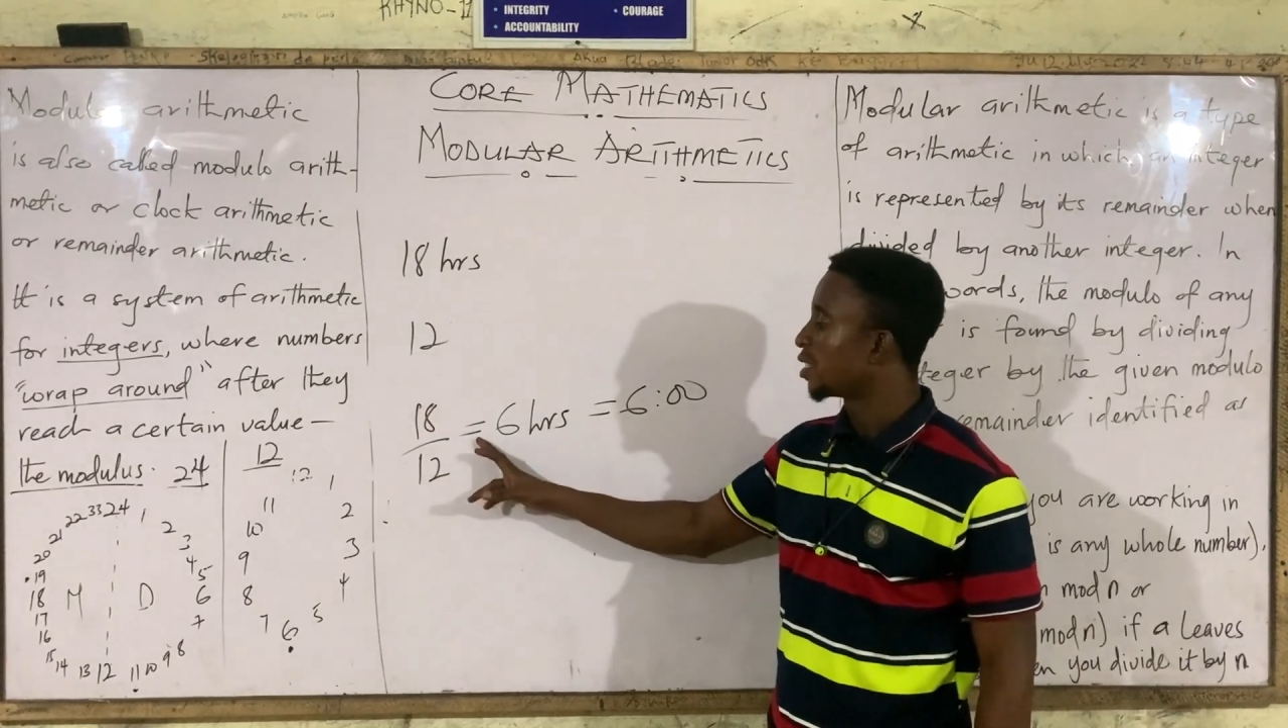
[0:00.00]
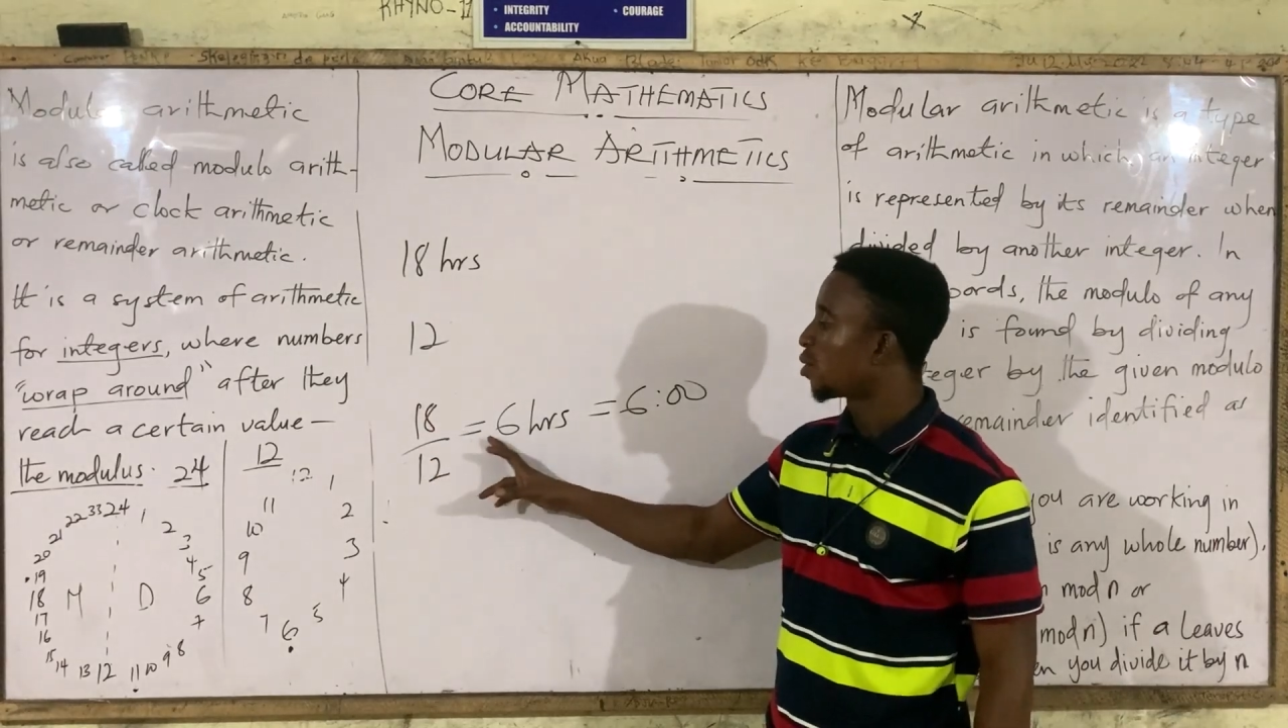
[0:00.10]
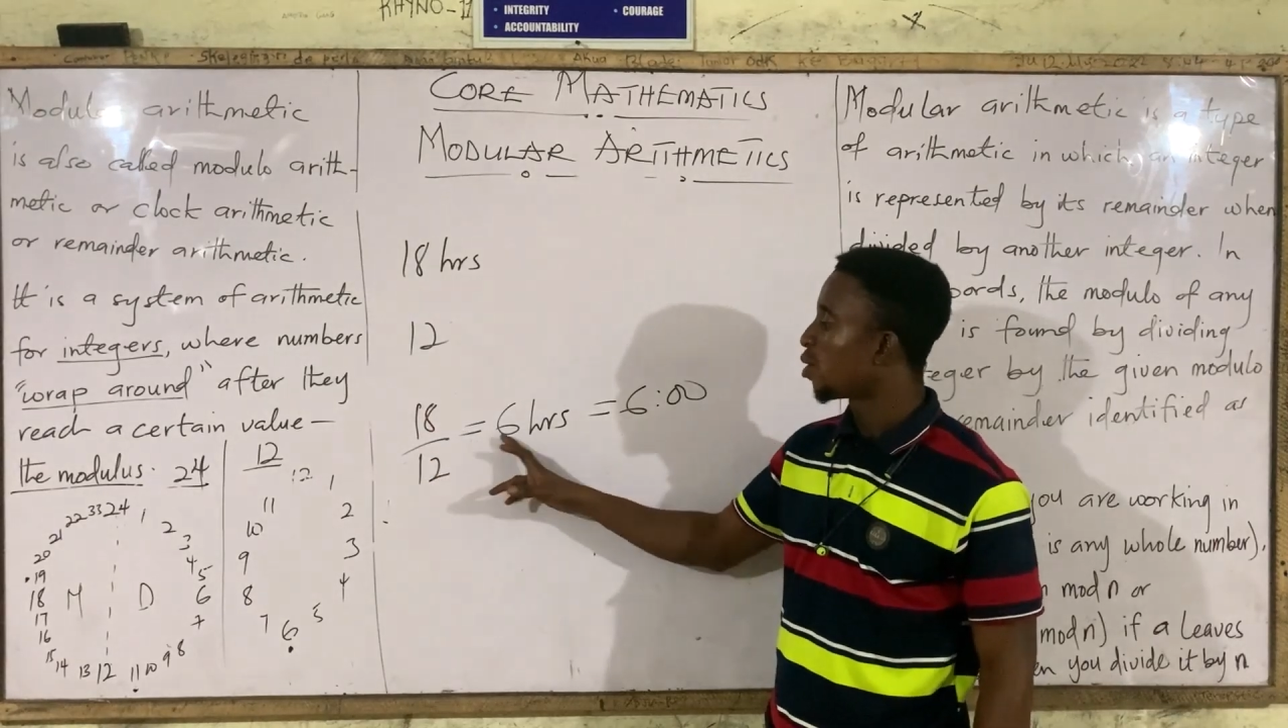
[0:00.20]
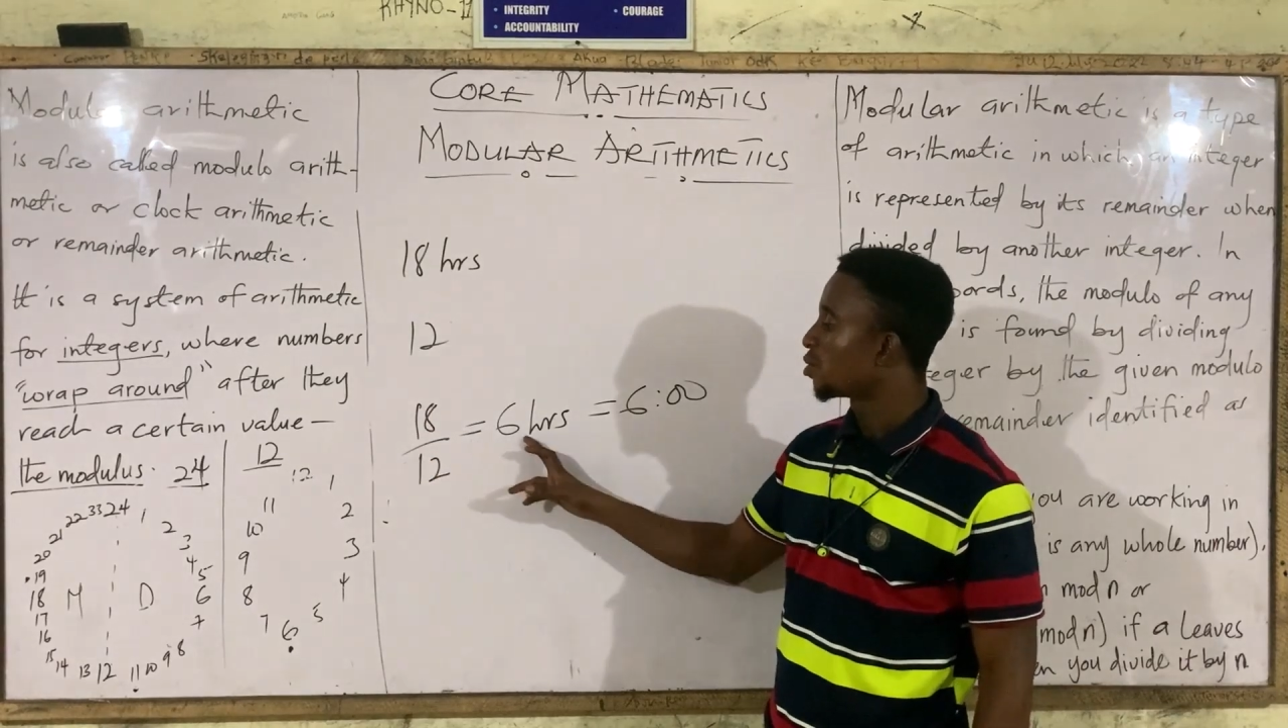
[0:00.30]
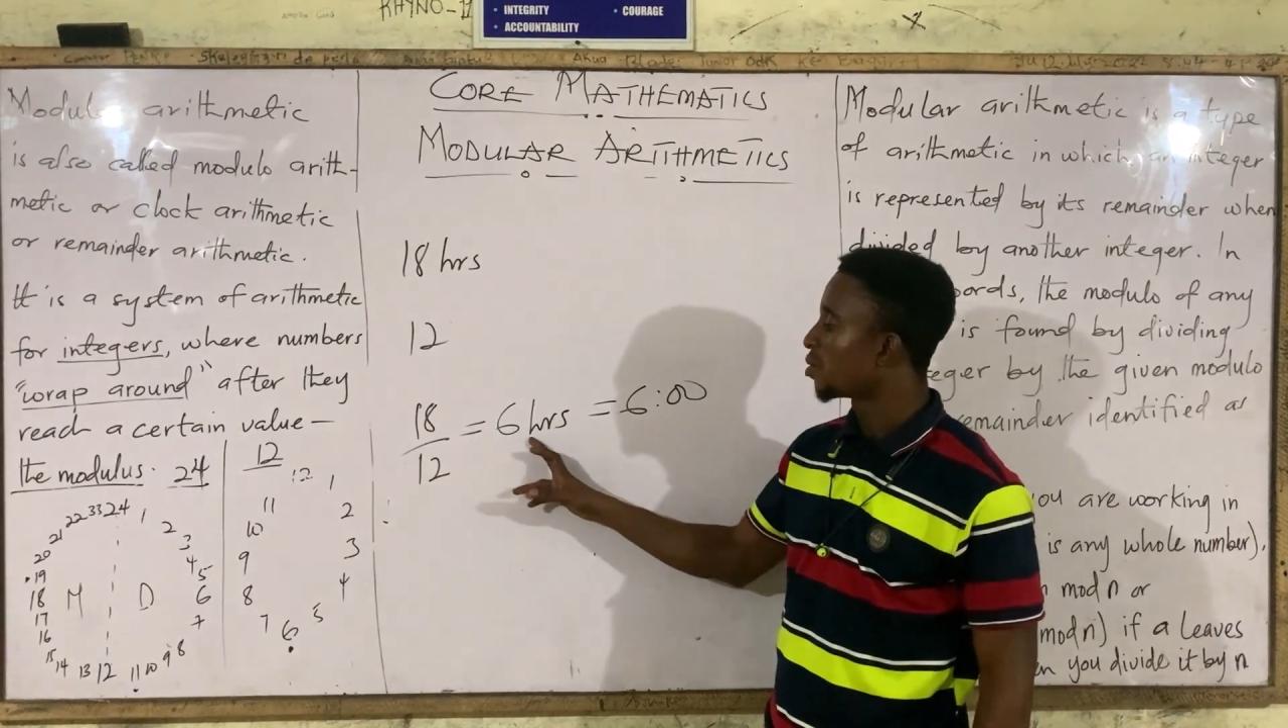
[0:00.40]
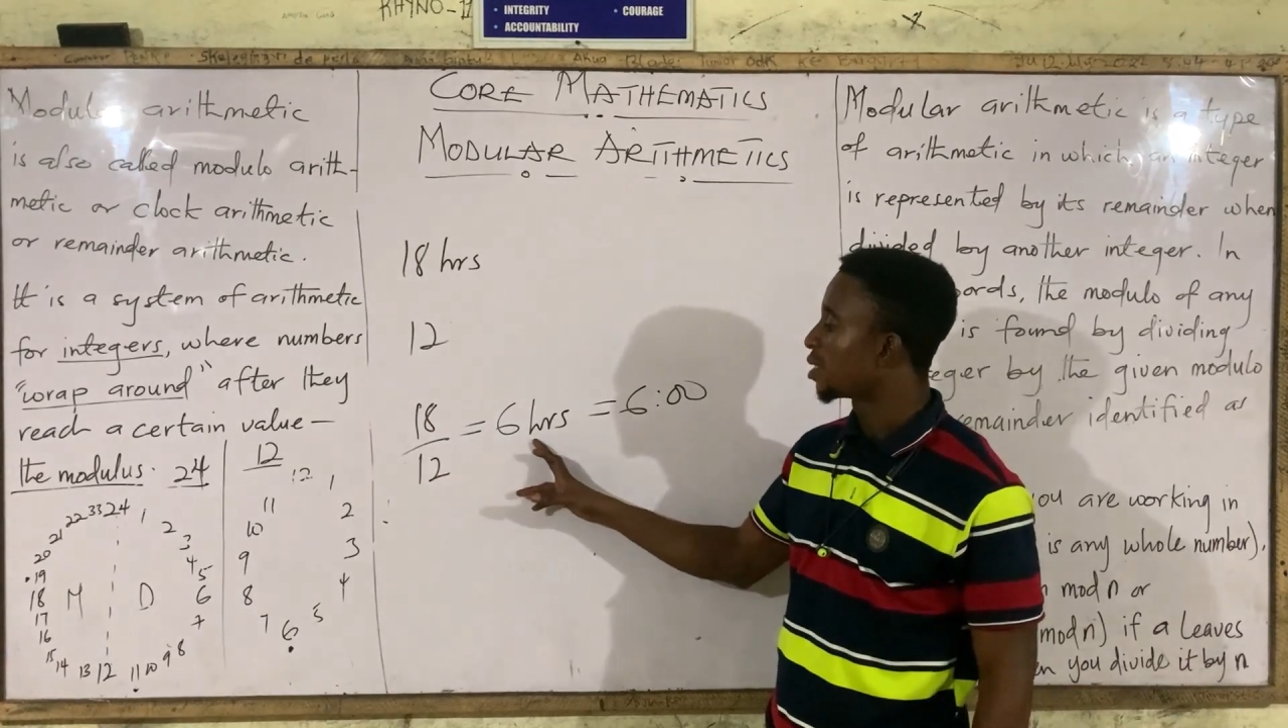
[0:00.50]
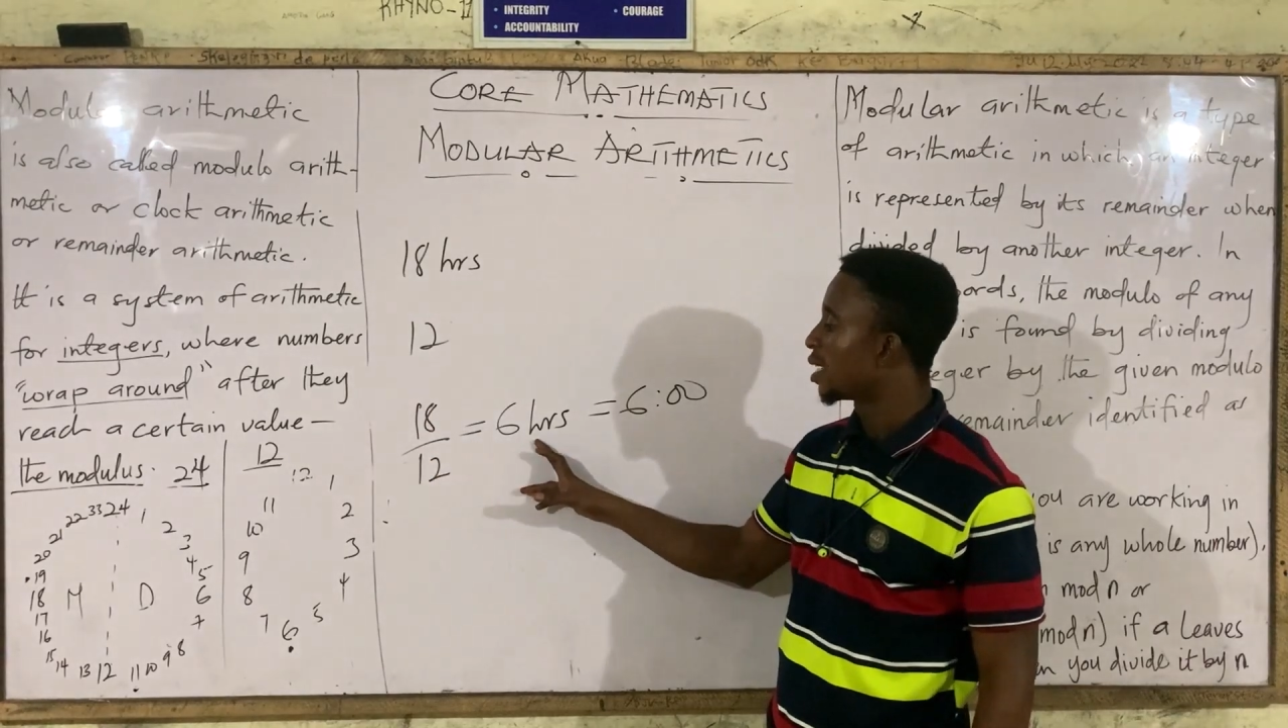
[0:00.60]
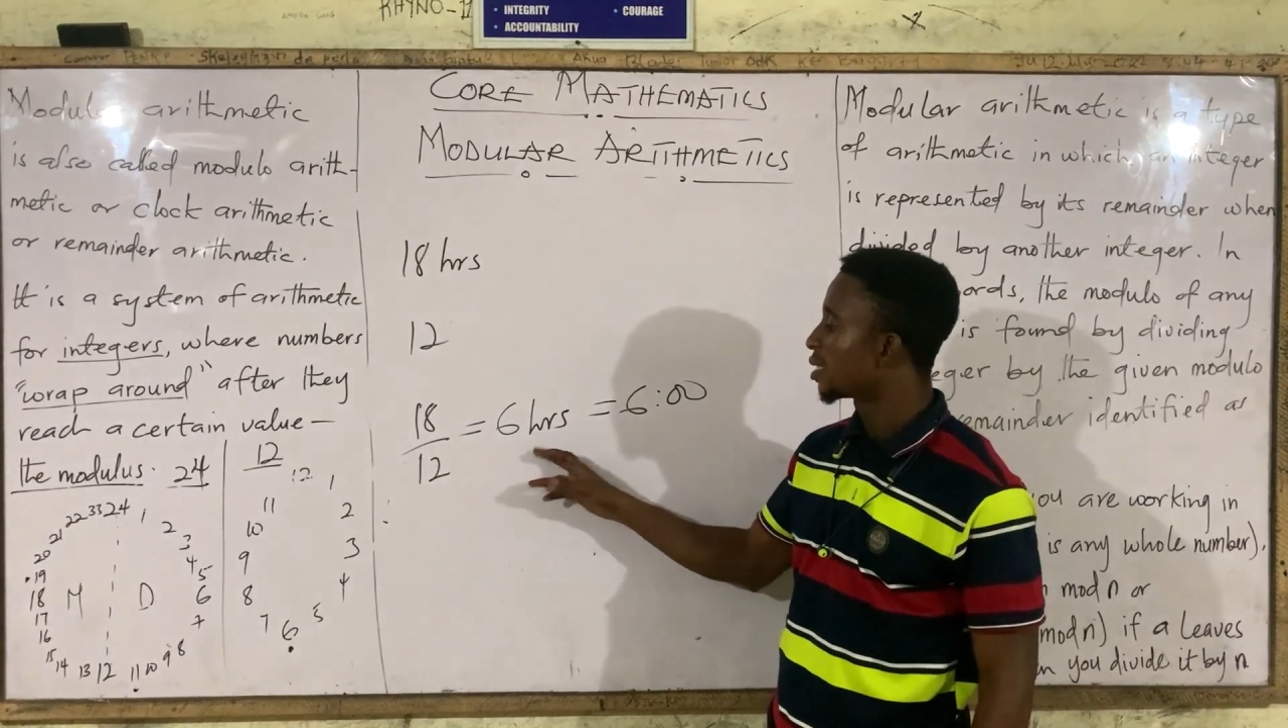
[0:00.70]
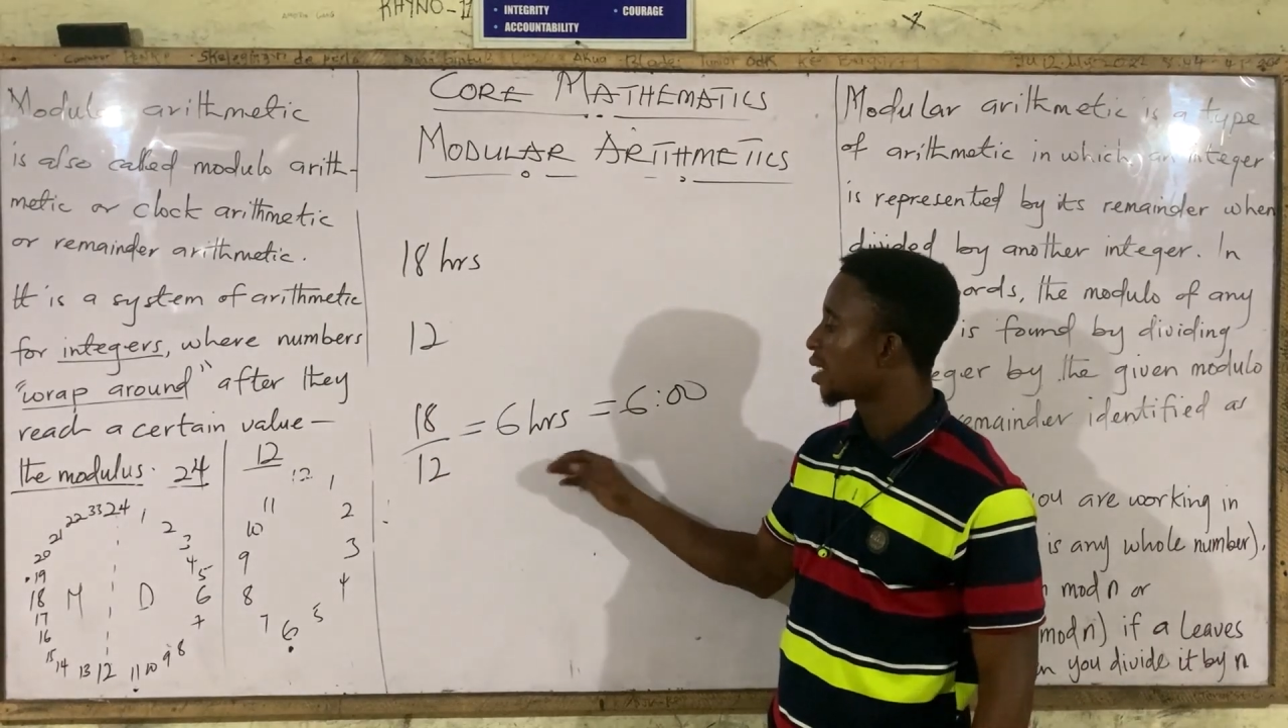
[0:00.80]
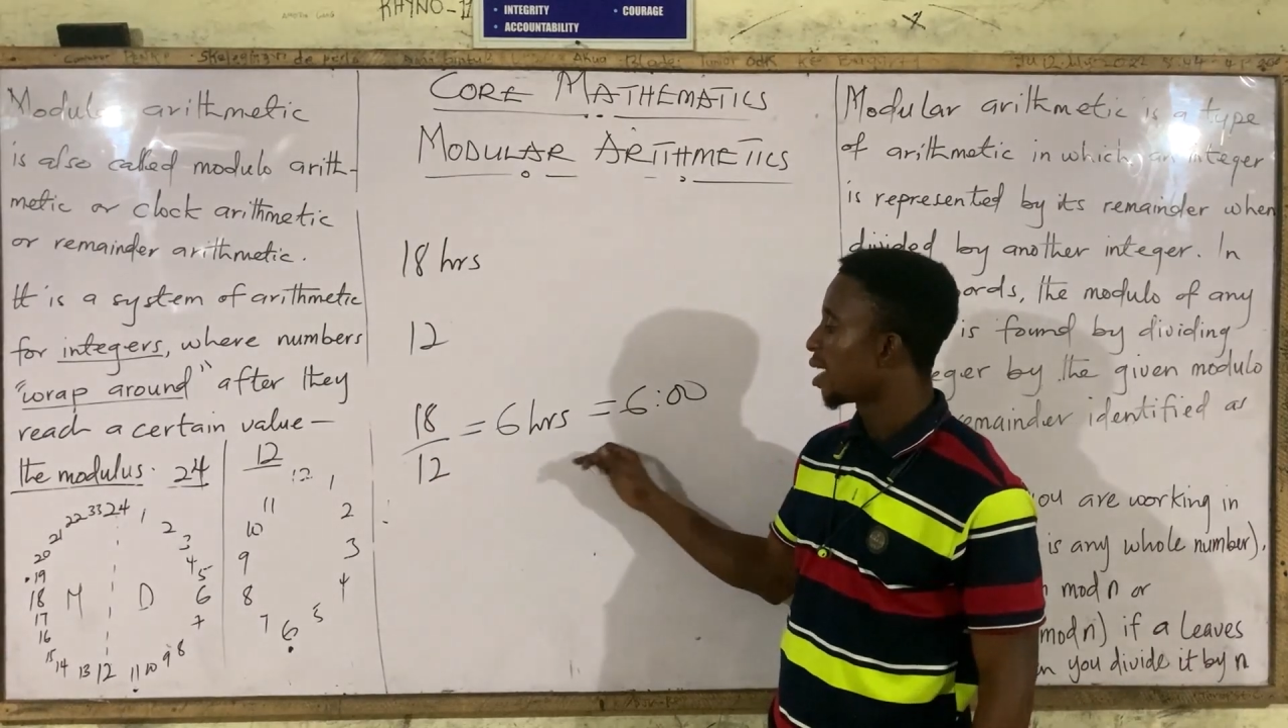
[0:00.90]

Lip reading: equal to 6